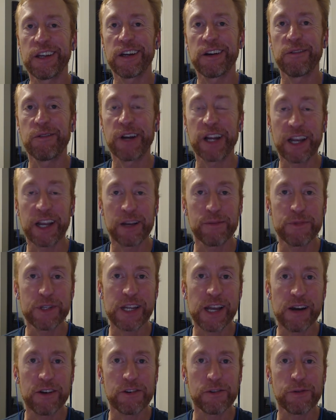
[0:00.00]
when it comes
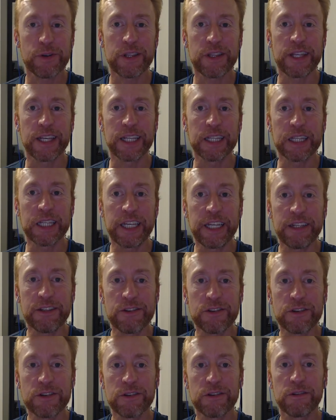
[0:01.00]
down to it, the elites,
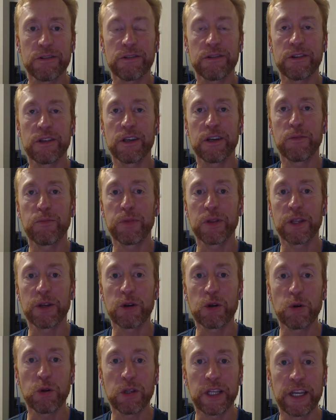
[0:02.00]
the
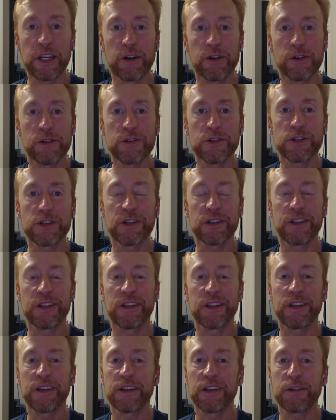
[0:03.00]
political leaders,
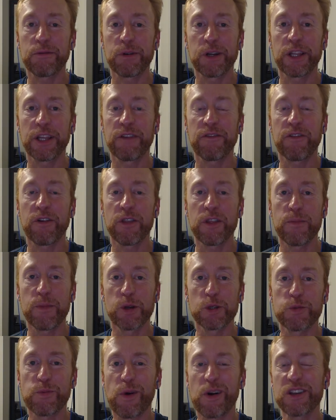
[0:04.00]
really, for the
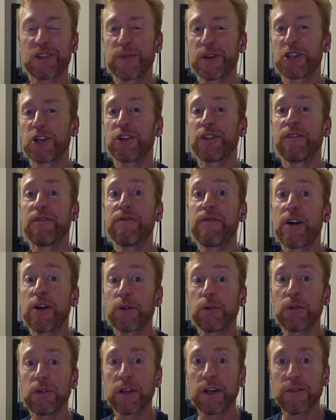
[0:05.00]
most part, especially on the
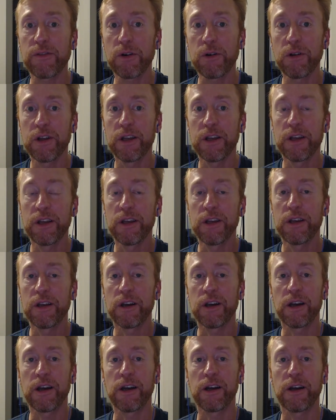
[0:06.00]
federal level,
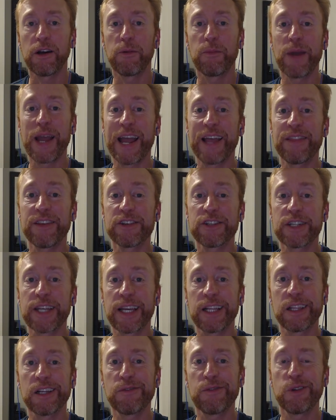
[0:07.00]
and the
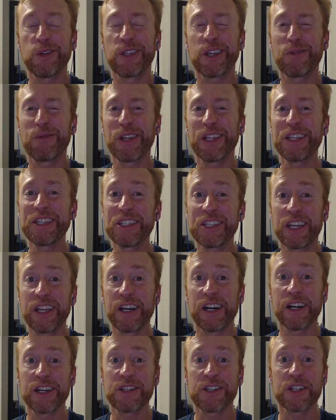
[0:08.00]
state level, they really see
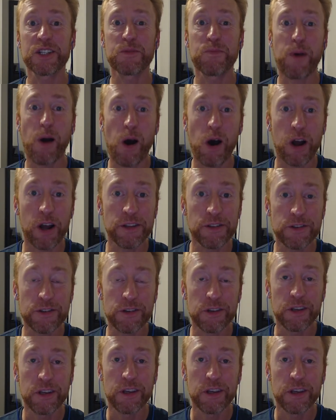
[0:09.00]
us as pawns